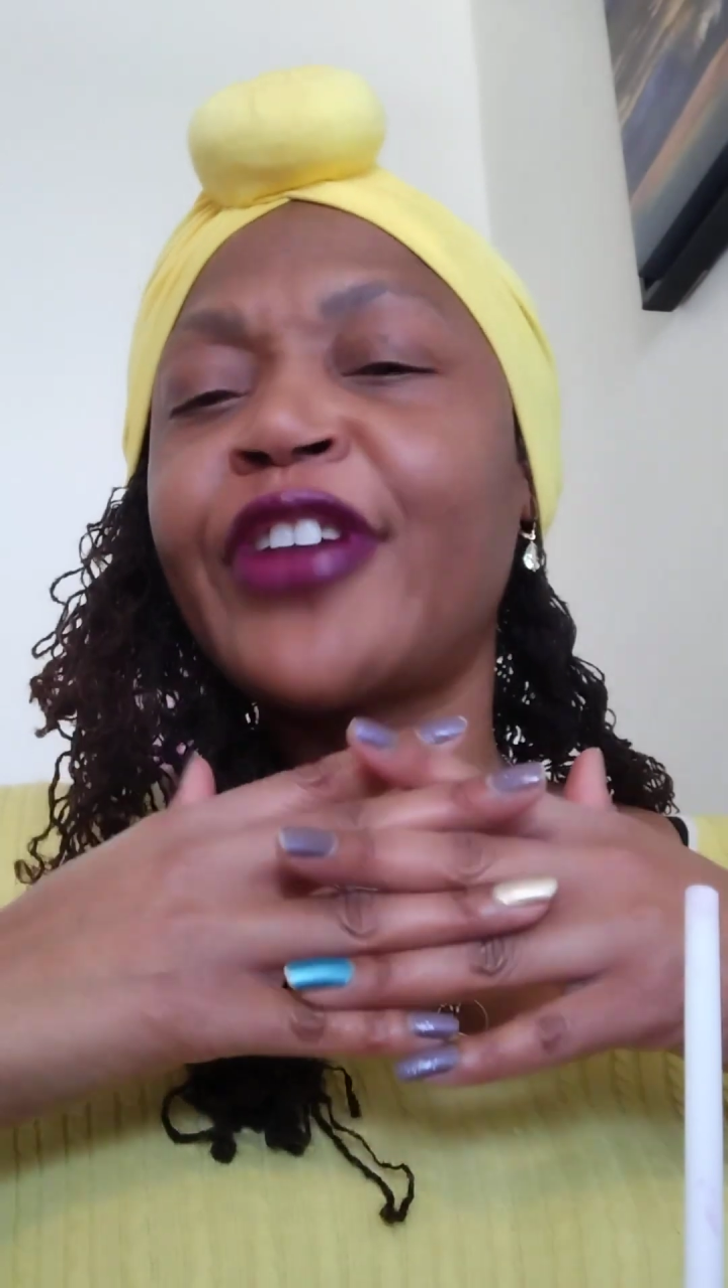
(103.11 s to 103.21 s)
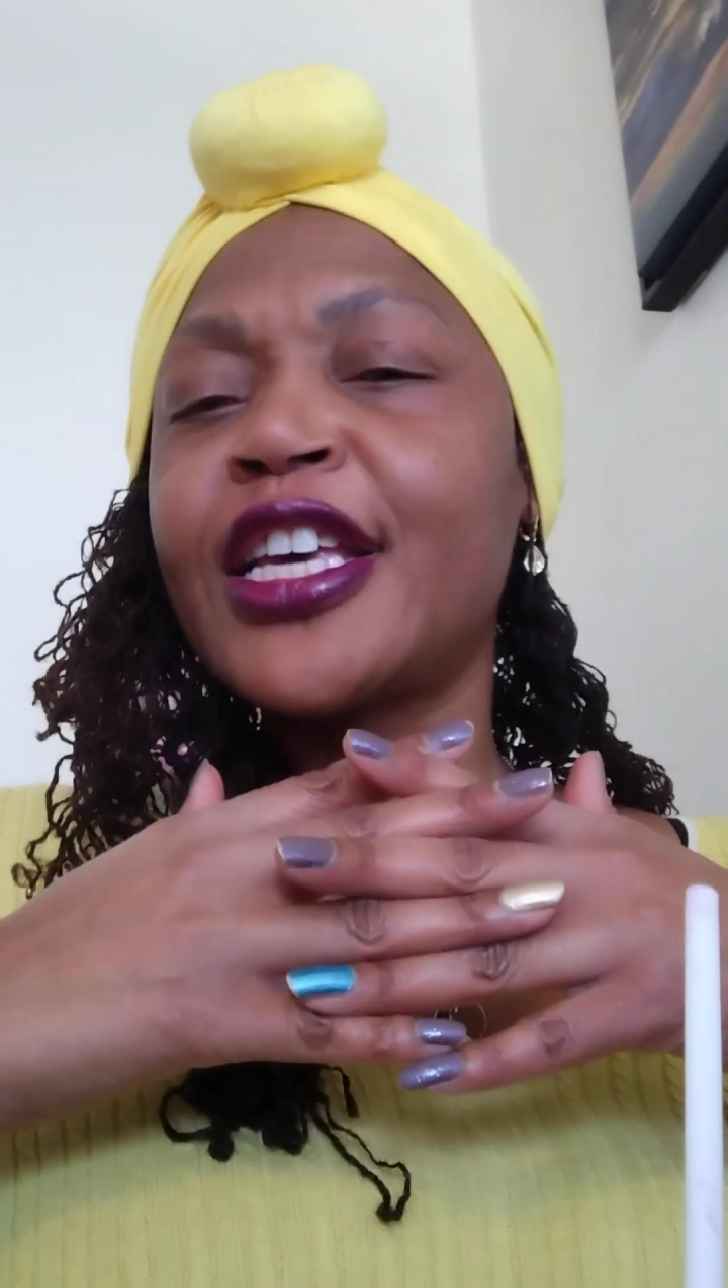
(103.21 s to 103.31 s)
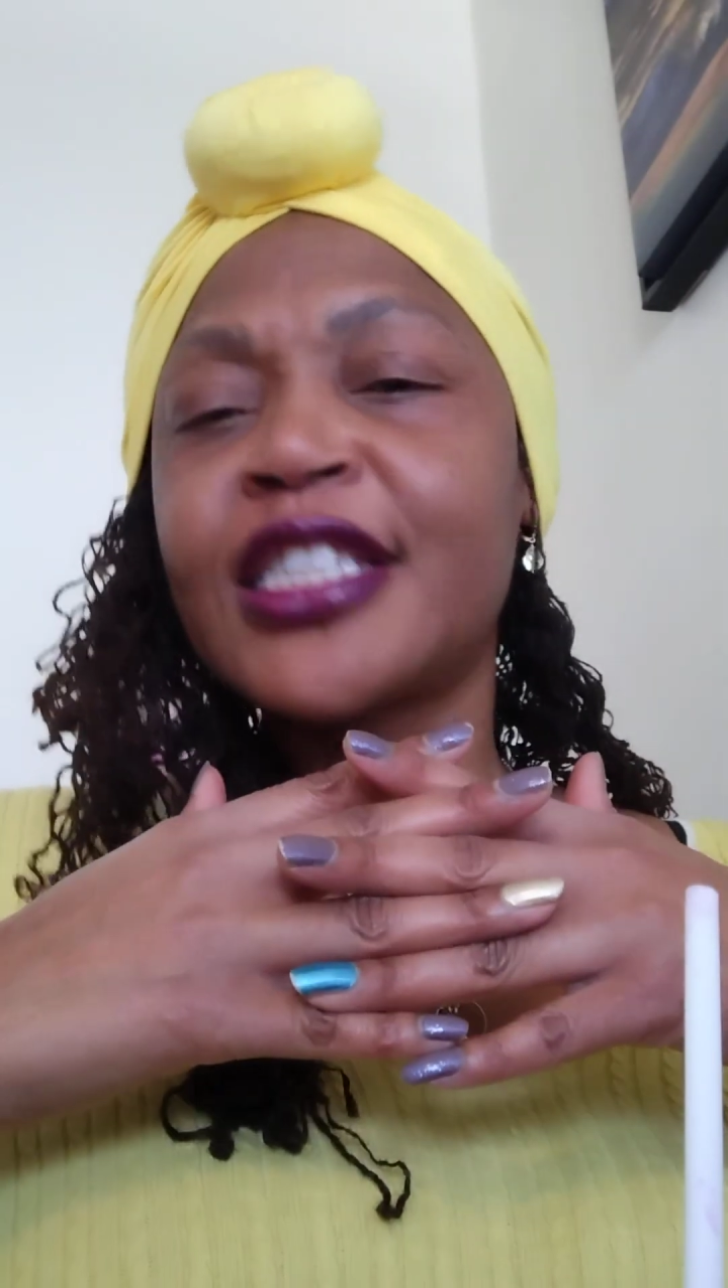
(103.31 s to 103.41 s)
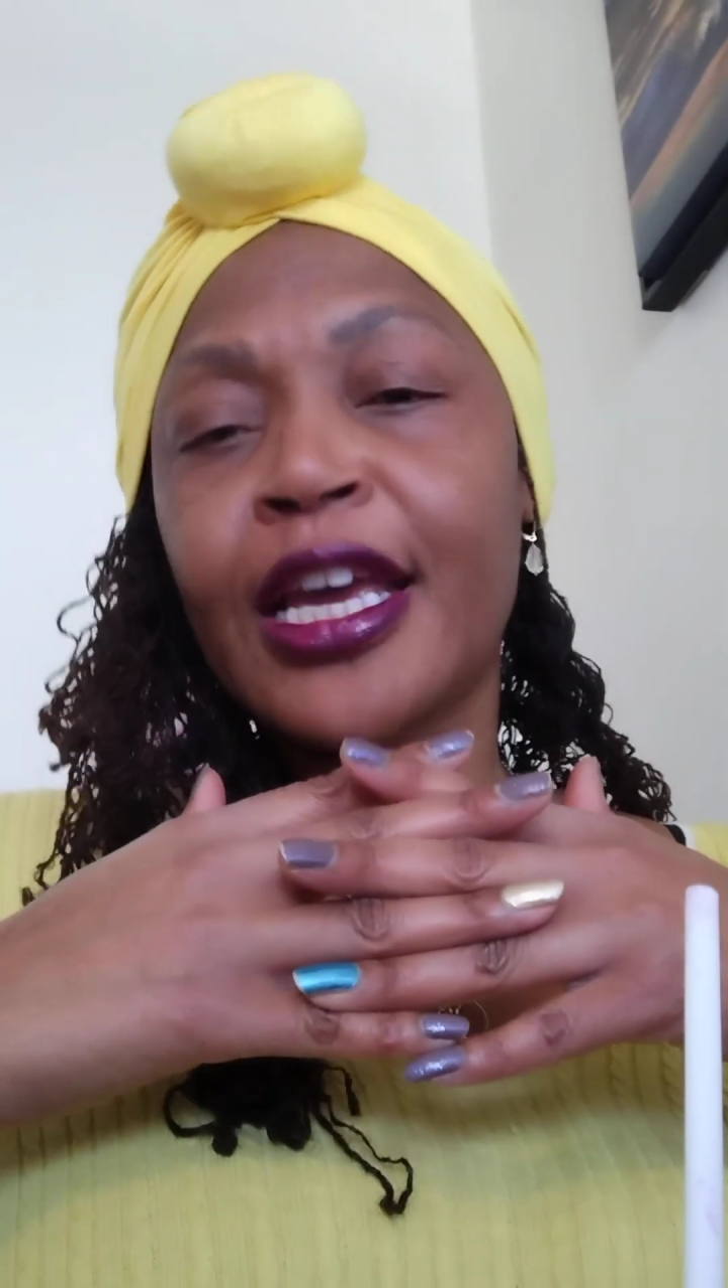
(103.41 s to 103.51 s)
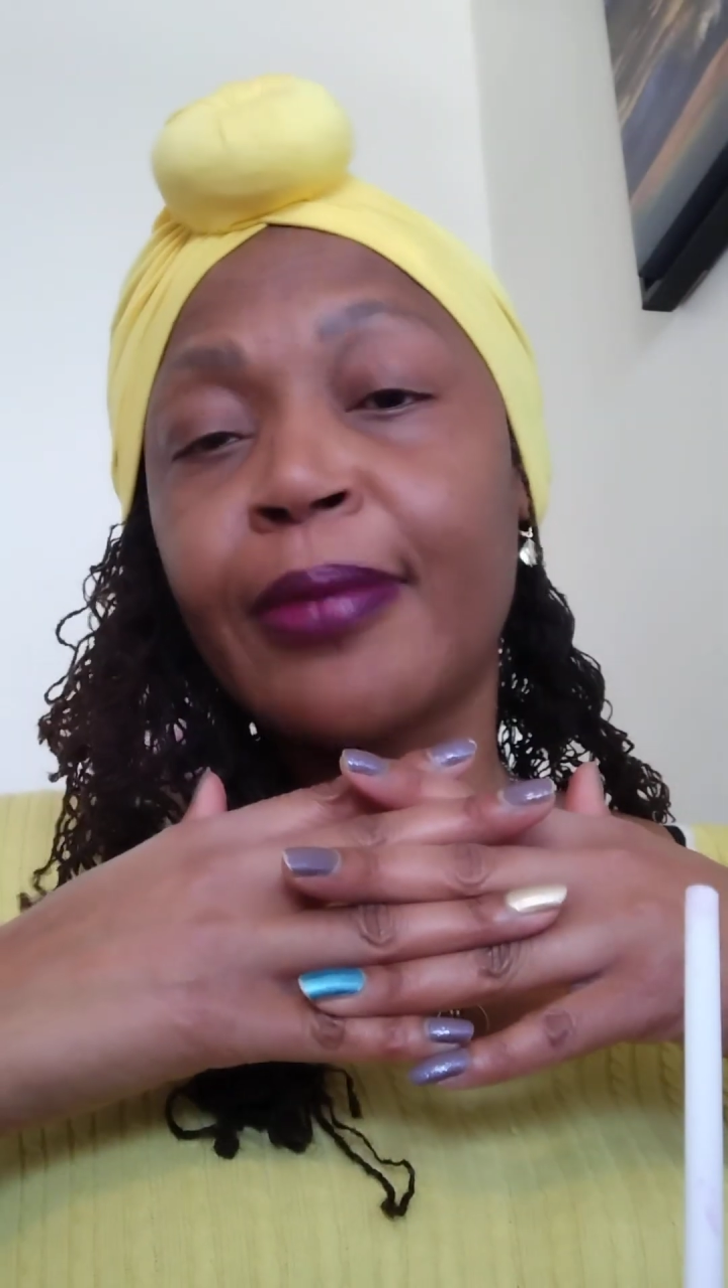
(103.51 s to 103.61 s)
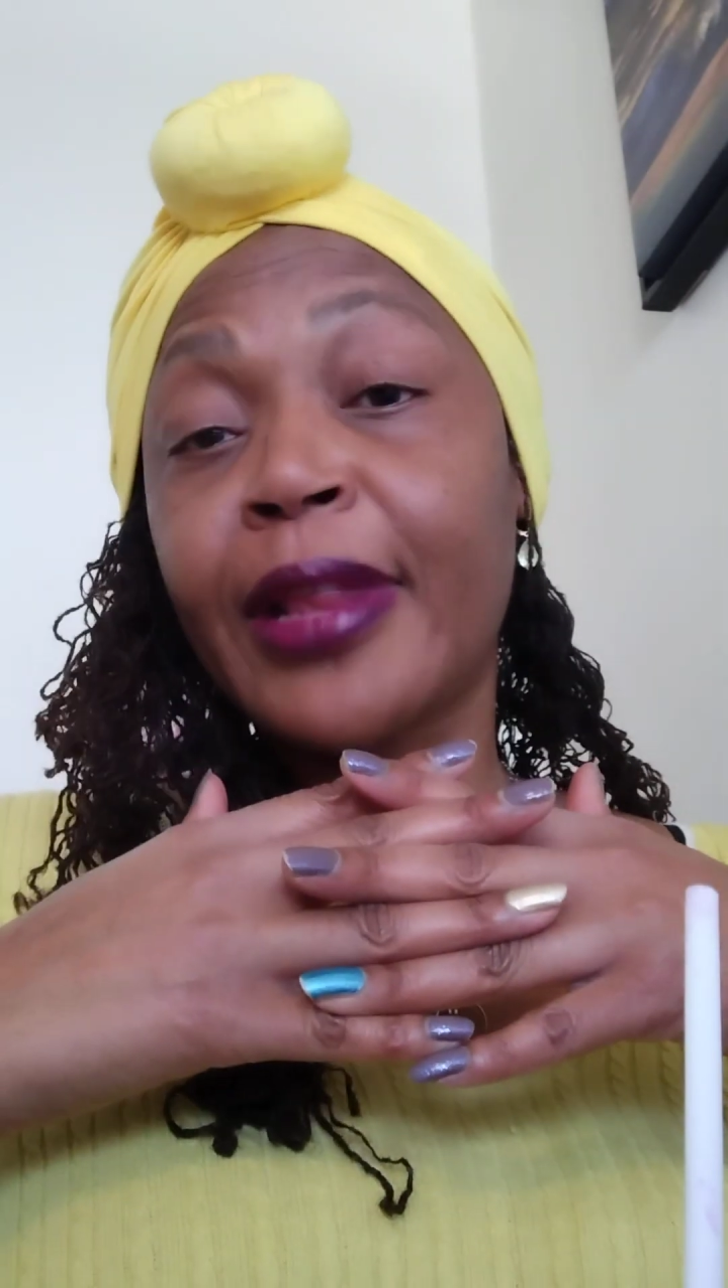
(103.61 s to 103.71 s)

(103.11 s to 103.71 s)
face ain't a